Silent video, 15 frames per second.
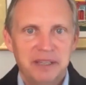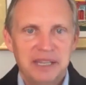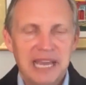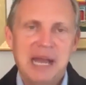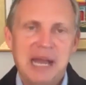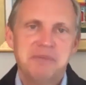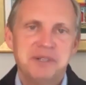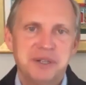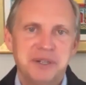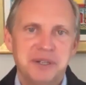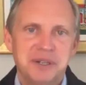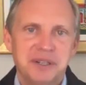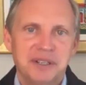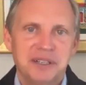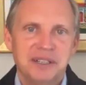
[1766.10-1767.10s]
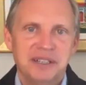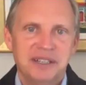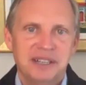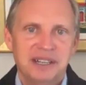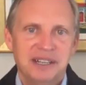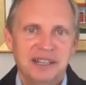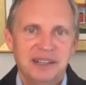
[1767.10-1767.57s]
capture,
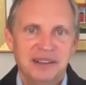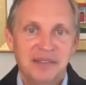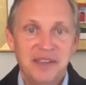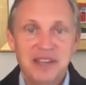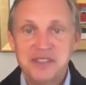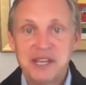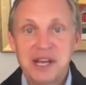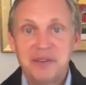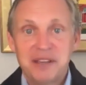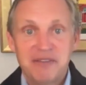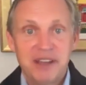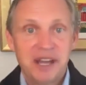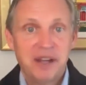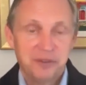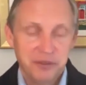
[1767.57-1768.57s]
and that's how they found